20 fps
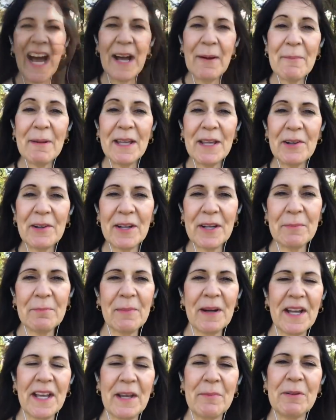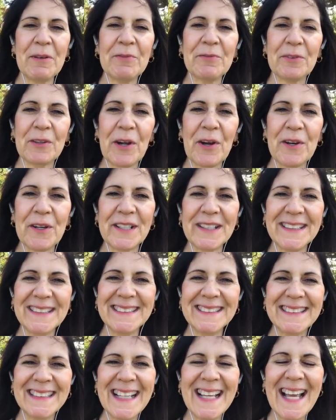I'm here in Miami, Florida
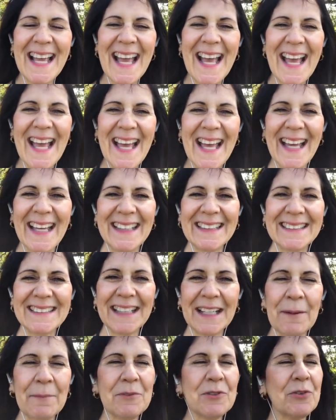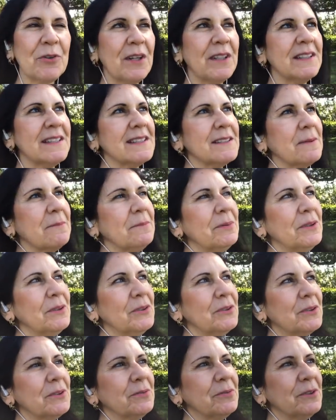and I'm enjoying this
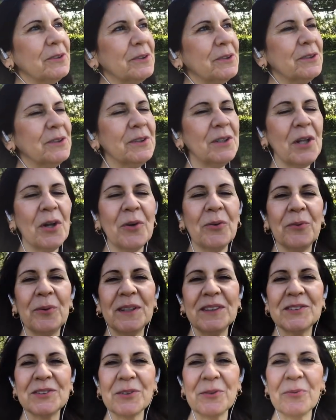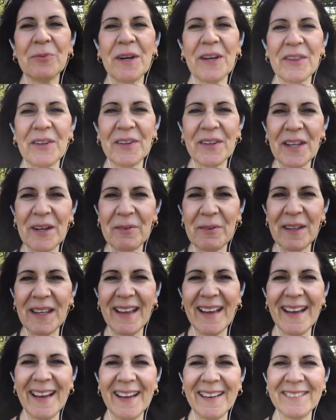beautiful winter weather that we
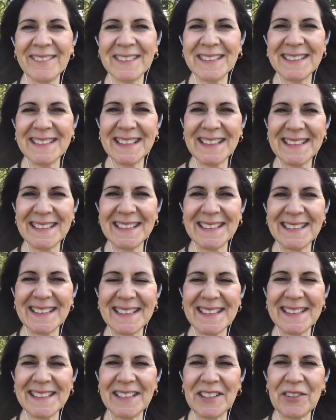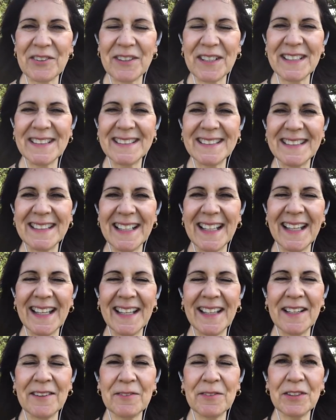have. It's 66 degrees
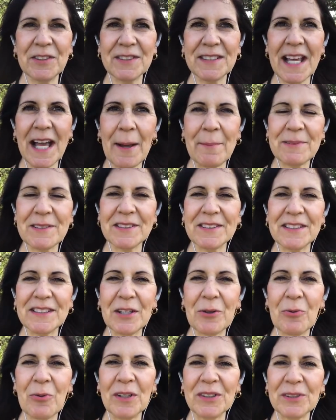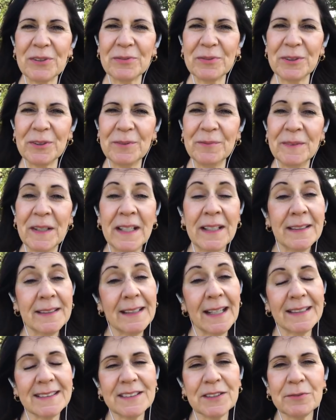today. Feels absolutely wonderful.
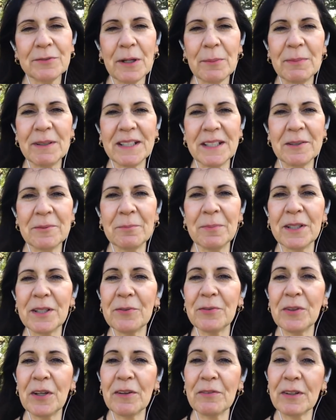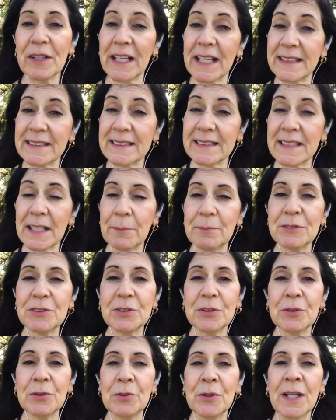Not to rub it in, but if you ever get to come
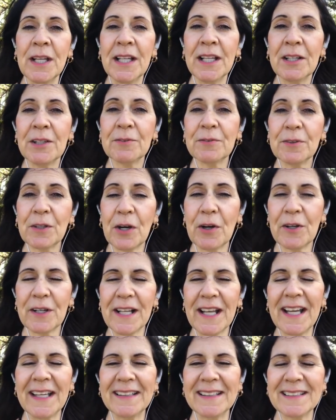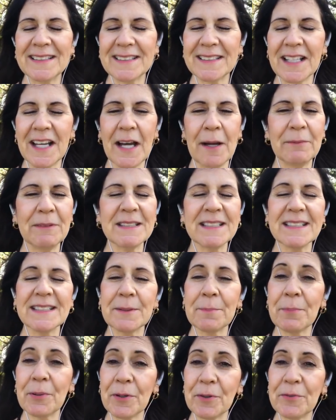to Florida at this time, this is the
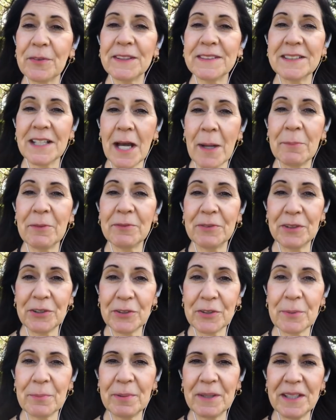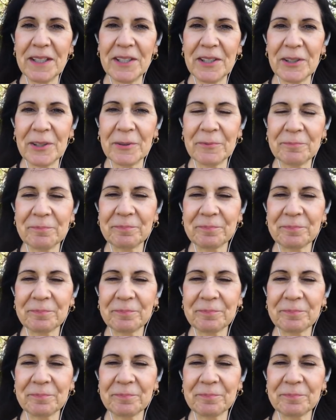perfect time of year to be here.